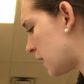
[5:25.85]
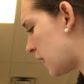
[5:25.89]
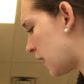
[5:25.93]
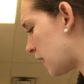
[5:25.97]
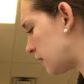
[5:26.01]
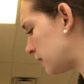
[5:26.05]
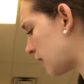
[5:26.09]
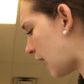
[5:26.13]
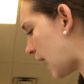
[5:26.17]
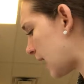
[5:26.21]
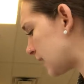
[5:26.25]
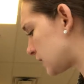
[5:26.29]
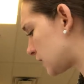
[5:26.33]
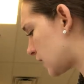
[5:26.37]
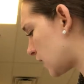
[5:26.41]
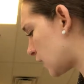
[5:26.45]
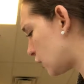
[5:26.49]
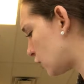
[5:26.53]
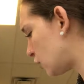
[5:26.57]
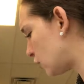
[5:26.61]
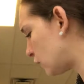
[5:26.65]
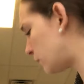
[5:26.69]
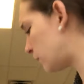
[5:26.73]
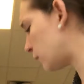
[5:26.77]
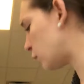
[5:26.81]
Alaska,
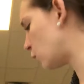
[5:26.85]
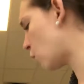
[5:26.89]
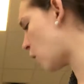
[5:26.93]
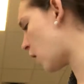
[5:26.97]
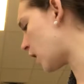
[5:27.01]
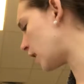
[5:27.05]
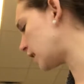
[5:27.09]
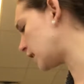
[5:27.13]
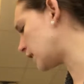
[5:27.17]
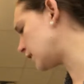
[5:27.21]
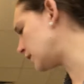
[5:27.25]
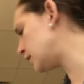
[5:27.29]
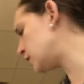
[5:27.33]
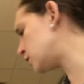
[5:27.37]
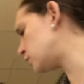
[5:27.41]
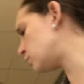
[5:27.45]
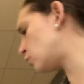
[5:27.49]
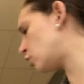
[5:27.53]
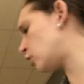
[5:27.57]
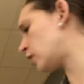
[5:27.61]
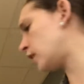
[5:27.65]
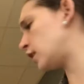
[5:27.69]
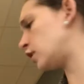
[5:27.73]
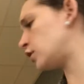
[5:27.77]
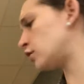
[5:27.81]
who had been wanting a little
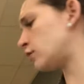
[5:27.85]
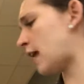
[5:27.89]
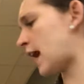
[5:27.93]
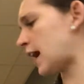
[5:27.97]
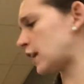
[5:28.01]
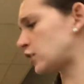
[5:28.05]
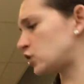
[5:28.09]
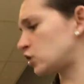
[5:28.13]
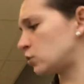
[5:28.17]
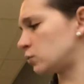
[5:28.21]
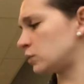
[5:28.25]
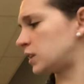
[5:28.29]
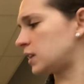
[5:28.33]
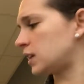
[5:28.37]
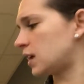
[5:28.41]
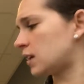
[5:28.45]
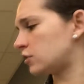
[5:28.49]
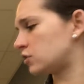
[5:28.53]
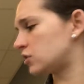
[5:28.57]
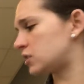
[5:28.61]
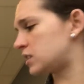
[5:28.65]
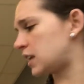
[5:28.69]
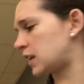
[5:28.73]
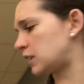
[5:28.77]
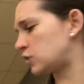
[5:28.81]
more interaction with the
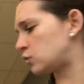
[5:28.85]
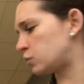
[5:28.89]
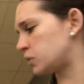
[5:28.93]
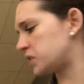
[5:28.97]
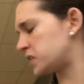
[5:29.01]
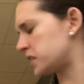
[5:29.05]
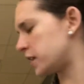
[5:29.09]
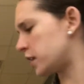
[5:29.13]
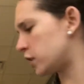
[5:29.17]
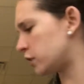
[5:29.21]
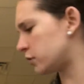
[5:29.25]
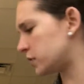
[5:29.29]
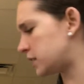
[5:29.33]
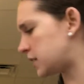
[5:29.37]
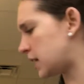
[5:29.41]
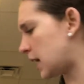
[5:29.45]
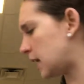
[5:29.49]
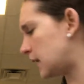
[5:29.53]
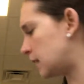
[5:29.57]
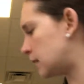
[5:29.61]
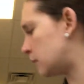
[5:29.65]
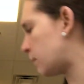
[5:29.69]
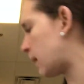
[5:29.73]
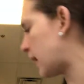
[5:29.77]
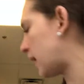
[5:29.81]
other states, was
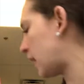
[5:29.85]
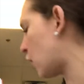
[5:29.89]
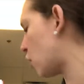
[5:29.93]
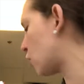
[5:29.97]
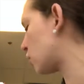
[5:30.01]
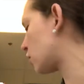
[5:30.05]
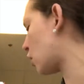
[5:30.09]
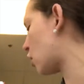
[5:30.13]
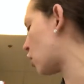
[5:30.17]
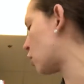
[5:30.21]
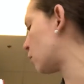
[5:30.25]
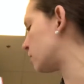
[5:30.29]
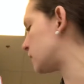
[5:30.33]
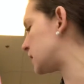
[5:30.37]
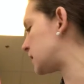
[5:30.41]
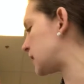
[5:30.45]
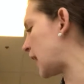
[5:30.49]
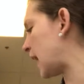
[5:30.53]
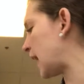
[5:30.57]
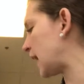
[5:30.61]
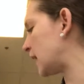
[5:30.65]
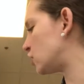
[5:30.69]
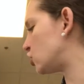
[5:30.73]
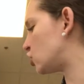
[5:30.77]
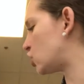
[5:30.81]
irritated by Oklahoma's
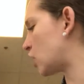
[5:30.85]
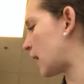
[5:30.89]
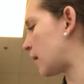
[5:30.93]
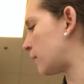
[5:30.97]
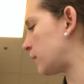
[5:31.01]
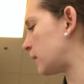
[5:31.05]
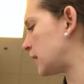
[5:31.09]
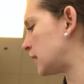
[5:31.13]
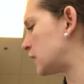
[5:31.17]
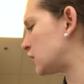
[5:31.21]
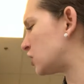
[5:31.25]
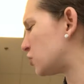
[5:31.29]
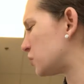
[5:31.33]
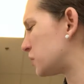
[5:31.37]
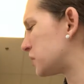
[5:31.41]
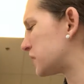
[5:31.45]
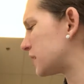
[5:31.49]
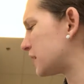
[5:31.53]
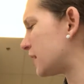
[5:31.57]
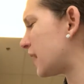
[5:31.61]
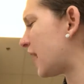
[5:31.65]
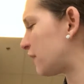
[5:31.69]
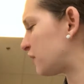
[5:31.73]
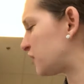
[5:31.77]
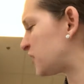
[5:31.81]
hand jabbing into his
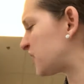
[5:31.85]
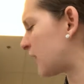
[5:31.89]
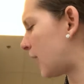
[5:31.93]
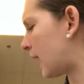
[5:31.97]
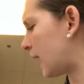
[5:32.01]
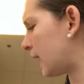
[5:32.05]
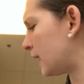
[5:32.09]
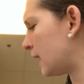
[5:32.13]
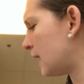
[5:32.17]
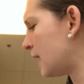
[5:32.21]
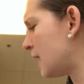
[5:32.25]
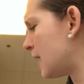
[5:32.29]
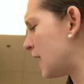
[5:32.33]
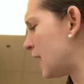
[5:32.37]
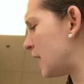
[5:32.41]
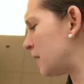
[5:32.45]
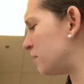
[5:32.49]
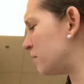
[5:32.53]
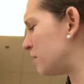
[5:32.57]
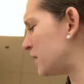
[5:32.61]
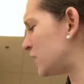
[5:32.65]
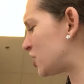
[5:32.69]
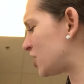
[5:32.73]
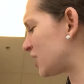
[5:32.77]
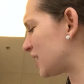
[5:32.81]
left side
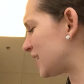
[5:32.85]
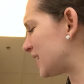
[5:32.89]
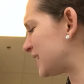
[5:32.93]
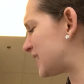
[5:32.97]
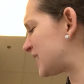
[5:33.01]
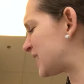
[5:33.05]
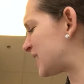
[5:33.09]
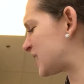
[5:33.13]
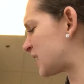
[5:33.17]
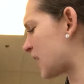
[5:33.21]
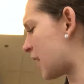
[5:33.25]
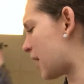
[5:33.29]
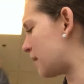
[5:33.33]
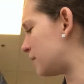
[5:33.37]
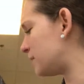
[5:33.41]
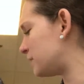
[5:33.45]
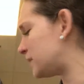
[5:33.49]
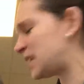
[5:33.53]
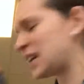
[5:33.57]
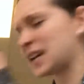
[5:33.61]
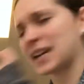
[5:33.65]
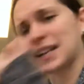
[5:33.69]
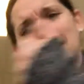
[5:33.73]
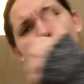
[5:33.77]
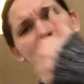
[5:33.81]
and Michigan's thumb
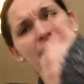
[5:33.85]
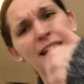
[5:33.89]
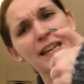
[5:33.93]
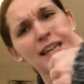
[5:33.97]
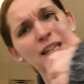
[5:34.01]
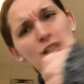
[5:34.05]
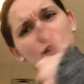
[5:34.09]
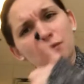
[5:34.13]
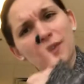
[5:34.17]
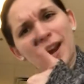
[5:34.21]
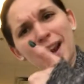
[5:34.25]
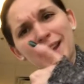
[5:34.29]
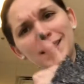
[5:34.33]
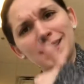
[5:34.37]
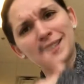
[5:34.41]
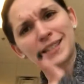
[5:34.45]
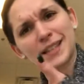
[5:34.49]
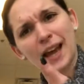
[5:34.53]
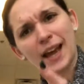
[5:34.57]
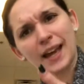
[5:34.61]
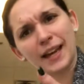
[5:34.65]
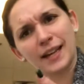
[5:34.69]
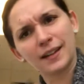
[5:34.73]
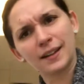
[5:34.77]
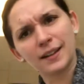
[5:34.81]
tickling his right
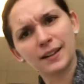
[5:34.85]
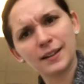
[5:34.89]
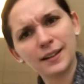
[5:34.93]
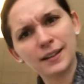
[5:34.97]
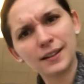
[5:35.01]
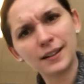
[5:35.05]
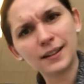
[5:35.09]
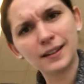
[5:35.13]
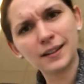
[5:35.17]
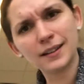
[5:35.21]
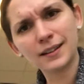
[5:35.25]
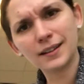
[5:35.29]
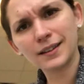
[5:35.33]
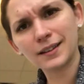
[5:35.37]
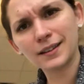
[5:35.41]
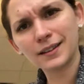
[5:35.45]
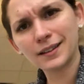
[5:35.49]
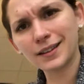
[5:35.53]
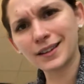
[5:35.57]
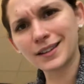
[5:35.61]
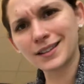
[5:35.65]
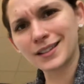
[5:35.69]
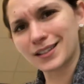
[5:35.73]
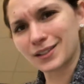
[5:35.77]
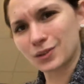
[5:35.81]
side.
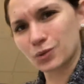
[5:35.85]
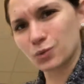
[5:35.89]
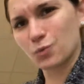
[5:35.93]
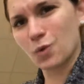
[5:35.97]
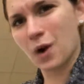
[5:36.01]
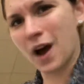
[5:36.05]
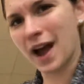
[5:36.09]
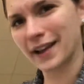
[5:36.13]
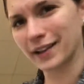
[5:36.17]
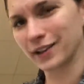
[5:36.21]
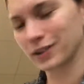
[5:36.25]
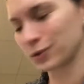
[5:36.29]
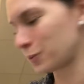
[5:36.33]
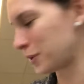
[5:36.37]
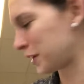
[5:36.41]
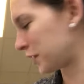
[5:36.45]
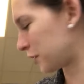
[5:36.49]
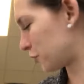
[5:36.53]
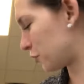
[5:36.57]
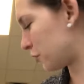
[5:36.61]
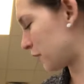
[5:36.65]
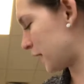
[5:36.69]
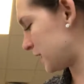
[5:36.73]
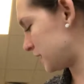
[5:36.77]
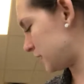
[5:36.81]
This is wild. What a
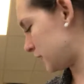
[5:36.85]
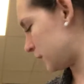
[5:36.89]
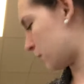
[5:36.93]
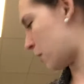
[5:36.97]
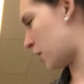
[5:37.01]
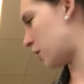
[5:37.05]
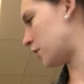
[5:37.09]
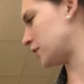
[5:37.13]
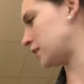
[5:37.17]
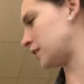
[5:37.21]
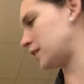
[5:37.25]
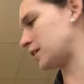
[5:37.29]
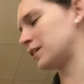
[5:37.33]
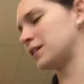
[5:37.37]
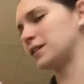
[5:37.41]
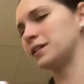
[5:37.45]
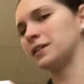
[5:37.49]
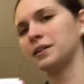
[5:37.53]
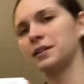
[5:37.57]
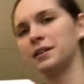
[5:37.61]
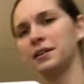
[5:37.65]
crazy party, huh?